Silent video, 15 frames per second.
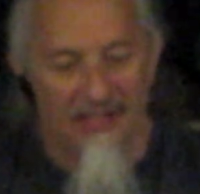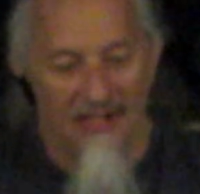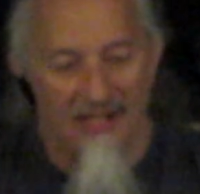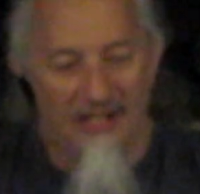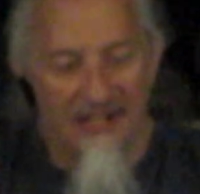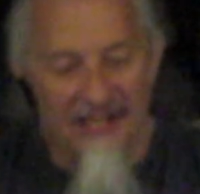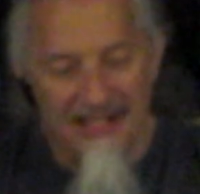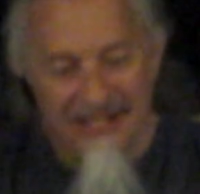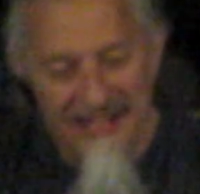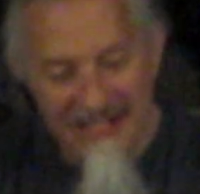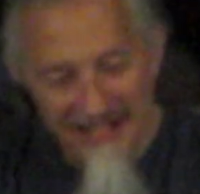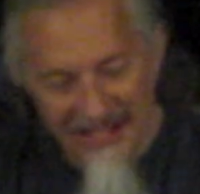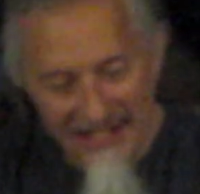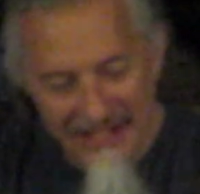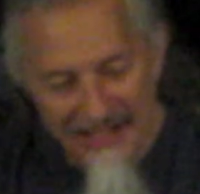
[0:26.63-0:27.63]

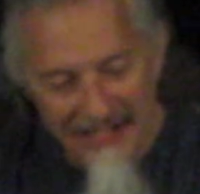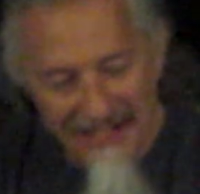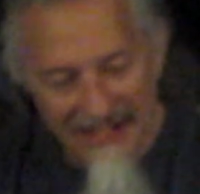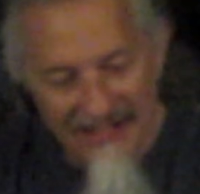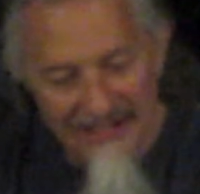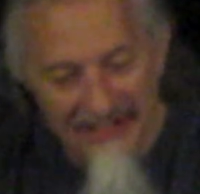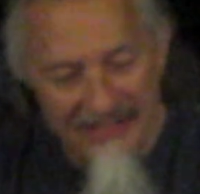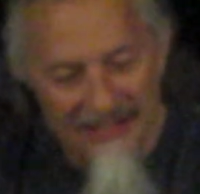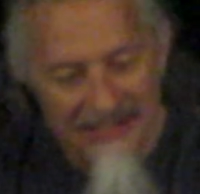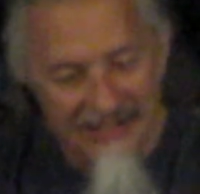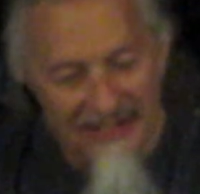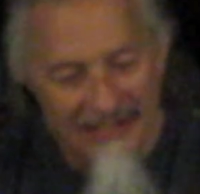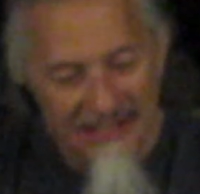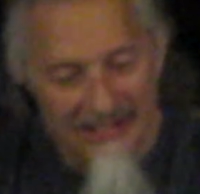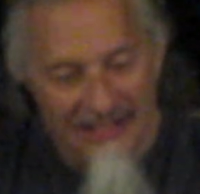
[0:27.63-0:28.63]
Again,
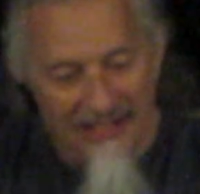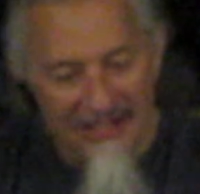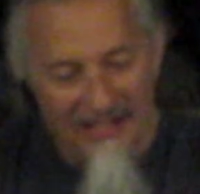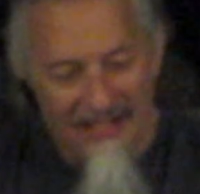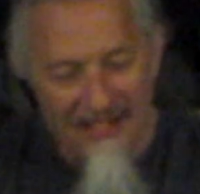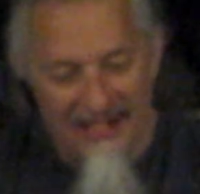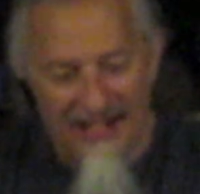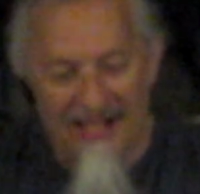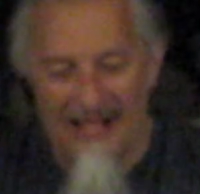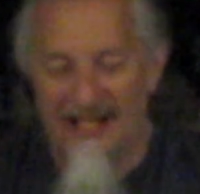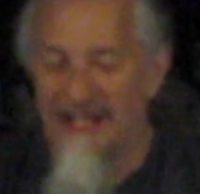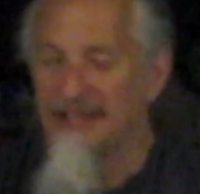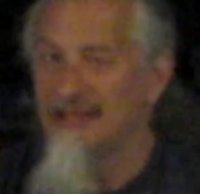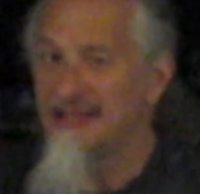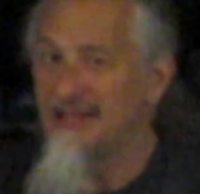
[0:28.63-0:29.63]
I
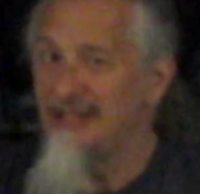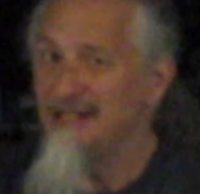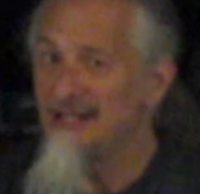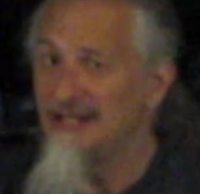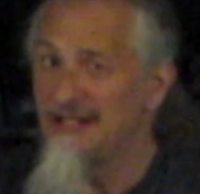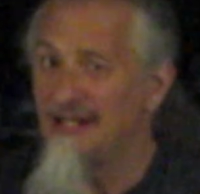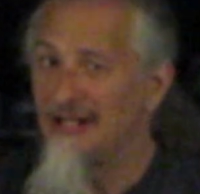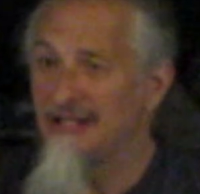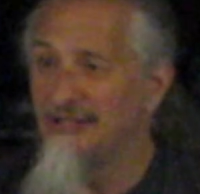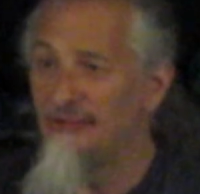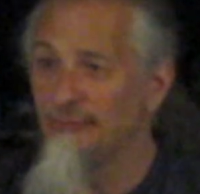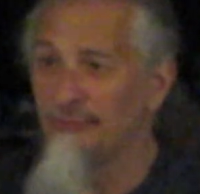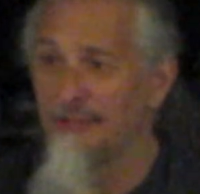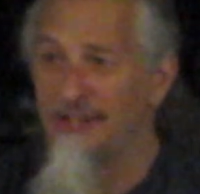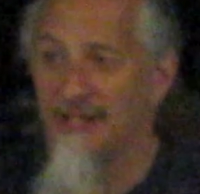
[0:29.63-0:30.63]
think I got
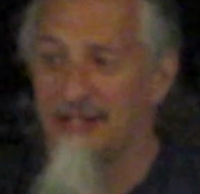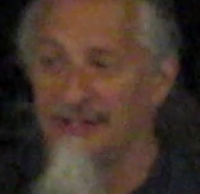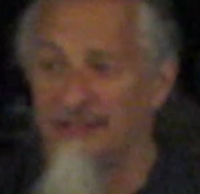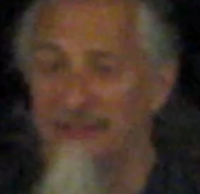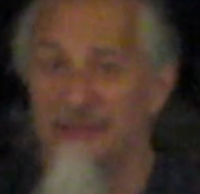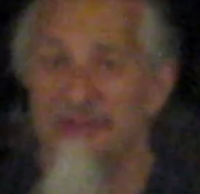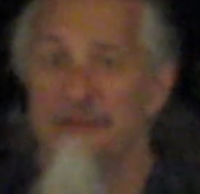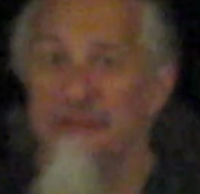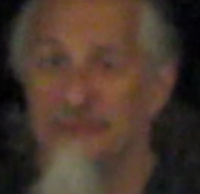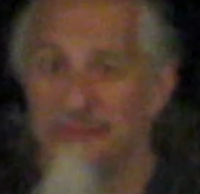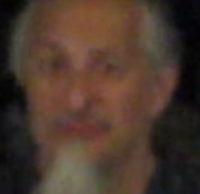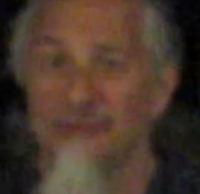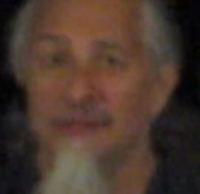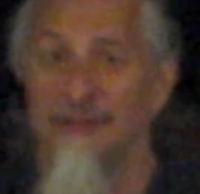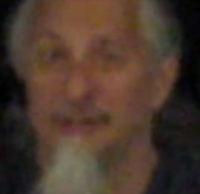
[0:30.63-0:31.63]
this one at an
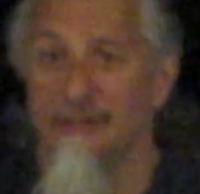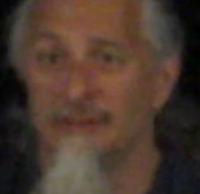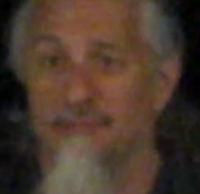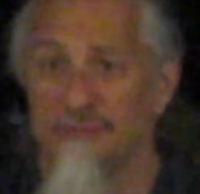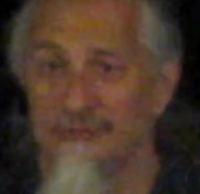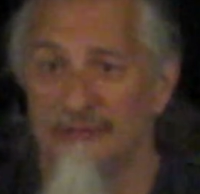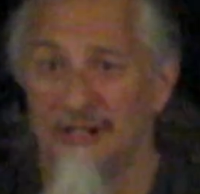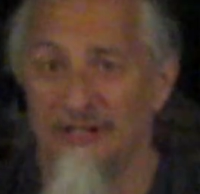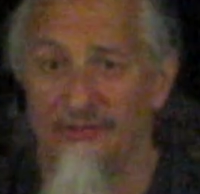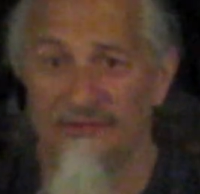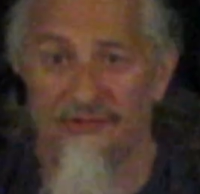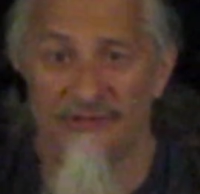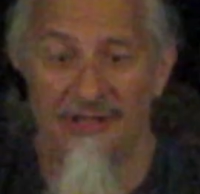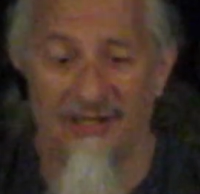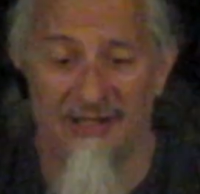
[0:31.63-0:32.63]
unusually low
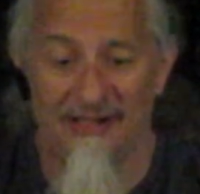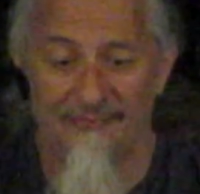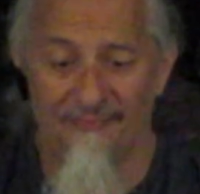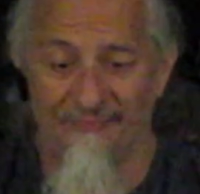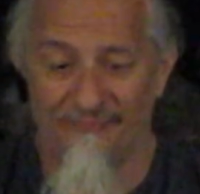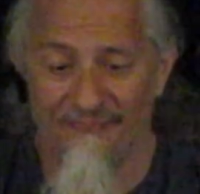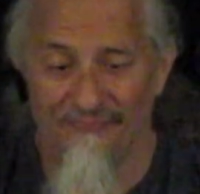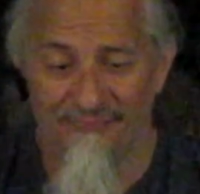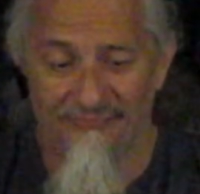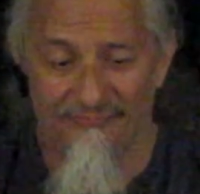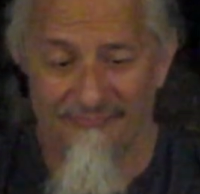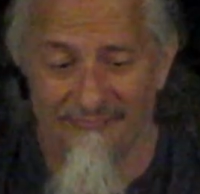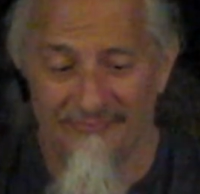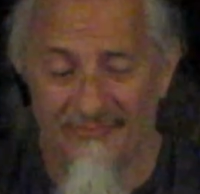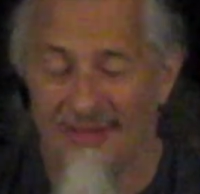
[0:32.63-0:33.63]
price,
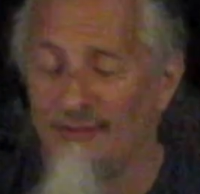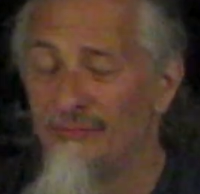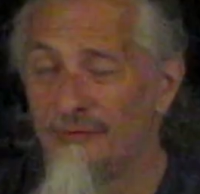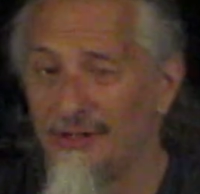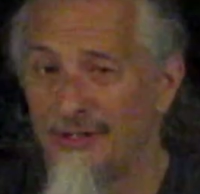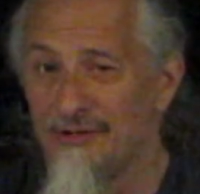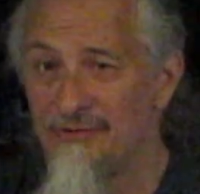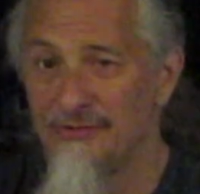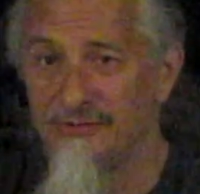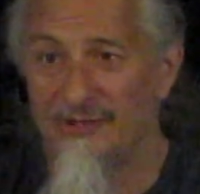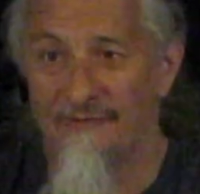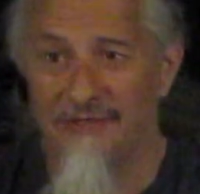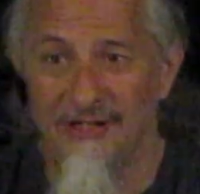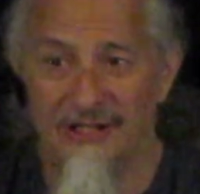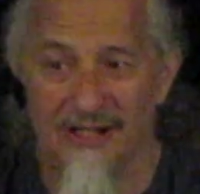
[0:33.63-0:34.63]

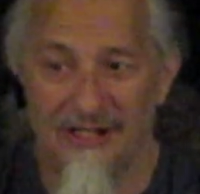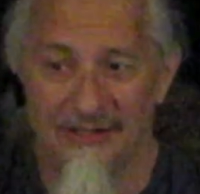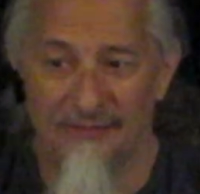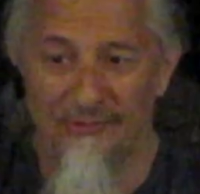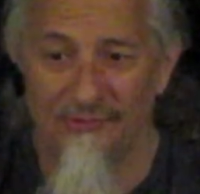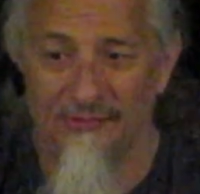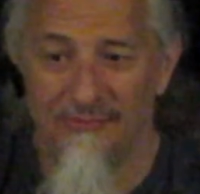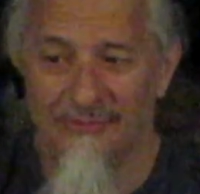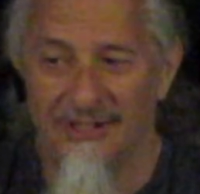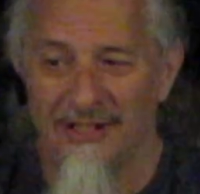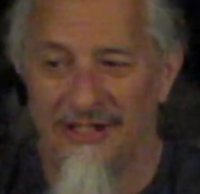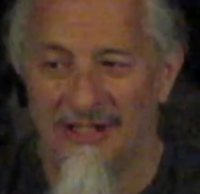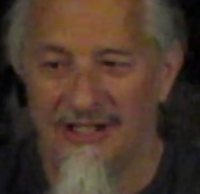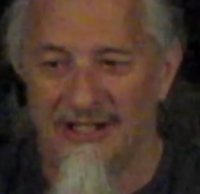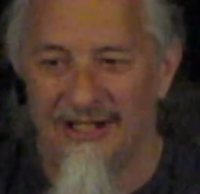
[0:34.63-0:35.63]
$170.
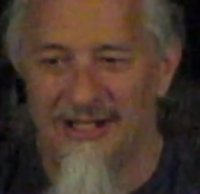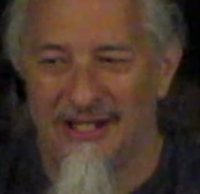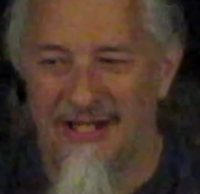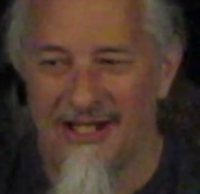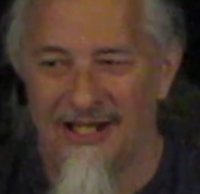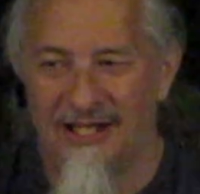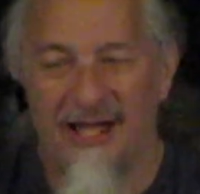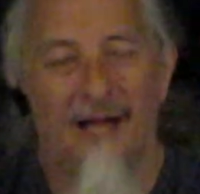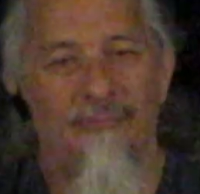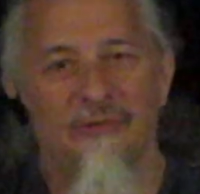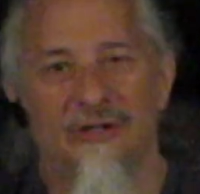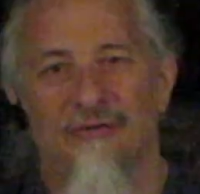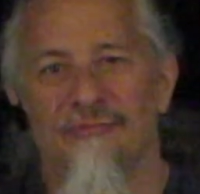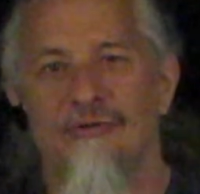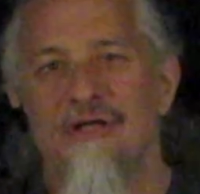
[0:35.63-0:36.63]
I'm
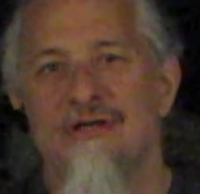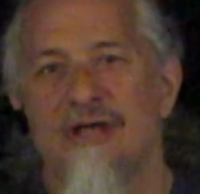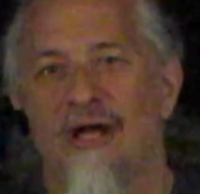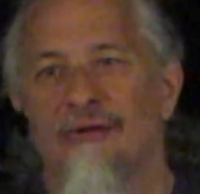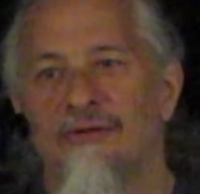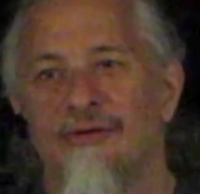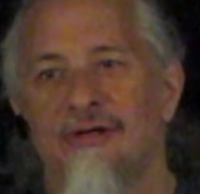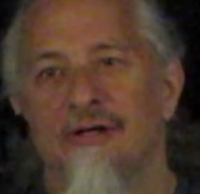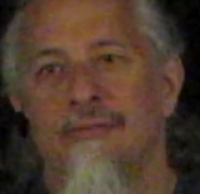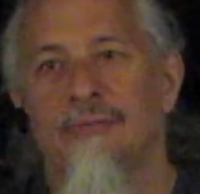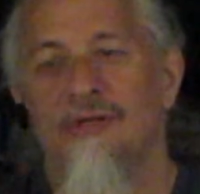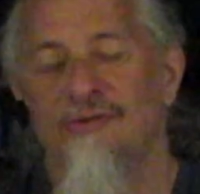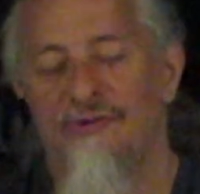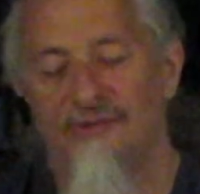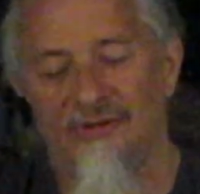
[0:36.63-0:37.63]
going to reach out to them
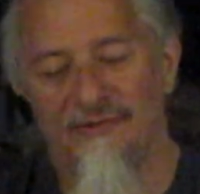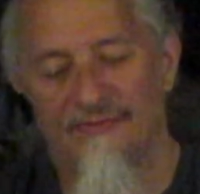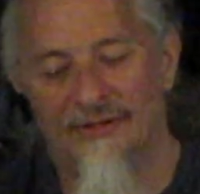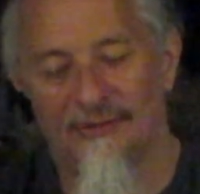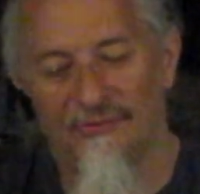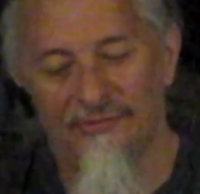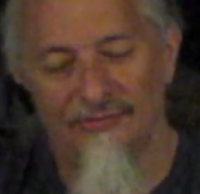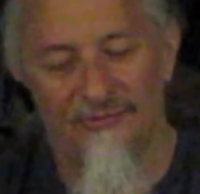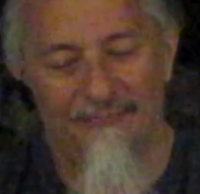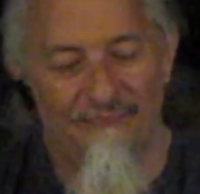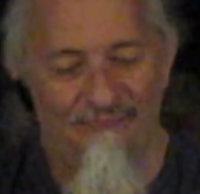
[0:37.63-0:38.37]
and see if there's